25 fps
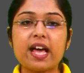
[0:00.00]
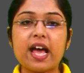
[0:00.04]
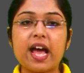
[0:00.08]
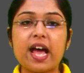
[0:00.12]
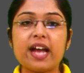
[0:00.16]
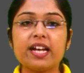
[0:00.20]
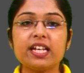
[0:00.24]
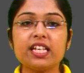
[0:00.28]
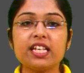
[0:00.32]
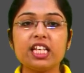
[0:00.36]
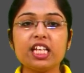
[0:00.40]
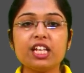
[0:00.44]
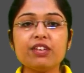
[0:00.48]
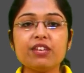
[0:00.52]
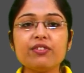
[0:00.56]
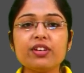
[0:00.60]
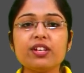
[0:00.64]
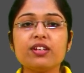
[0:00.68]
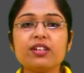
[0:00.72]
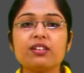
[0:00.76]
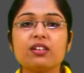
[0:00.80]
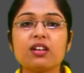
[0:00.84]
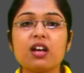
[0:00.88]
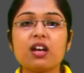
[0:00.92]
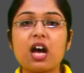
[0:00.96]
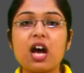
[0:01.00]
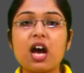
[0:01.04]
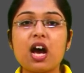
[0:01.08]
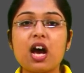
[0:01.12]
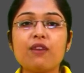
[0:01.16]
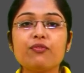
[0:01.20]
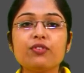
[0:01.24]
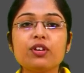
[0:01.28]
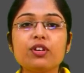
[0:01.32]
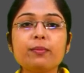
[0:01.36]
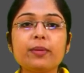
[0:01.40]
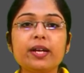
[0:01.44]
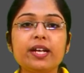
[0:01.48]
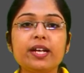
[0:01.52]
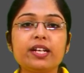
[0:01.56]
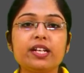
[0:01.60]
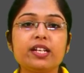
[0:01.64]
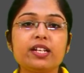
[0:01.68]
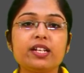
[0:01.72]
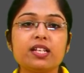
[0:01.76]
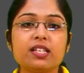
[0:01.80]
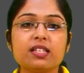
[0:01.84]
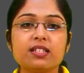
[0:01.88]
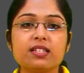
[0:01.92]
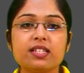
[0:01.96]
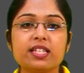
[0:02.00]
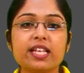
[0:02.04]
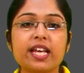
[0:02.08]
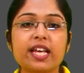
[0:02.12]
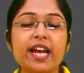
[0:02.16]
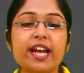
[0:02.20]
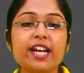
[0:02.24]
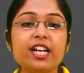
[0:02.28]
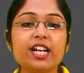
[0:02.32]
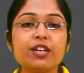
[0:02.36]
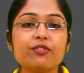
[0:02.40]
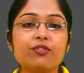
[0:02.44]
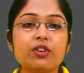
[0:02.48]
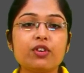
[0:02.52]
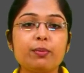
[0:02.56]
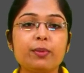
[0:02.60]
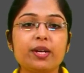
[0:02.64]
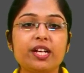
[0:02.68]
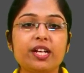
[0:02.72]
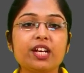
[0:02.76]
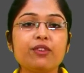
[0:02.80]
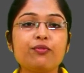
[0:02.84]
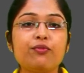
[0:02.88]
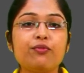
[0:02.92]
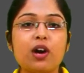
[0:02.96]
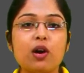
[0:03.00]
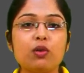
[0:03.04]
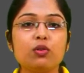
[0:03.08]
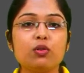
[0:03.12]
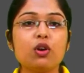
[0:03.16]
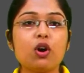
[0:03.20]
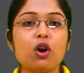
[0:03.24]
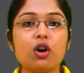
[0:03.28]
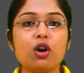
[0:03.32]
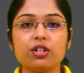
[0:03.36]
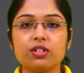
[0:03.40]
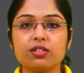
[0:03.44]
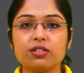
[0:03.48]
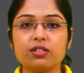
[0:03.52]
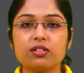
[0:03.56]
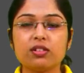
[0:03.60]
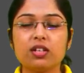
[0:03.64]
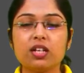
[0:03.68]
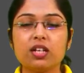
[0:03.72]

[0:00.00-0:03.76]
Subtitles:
and even after maintenance, they end up emitting foul odor.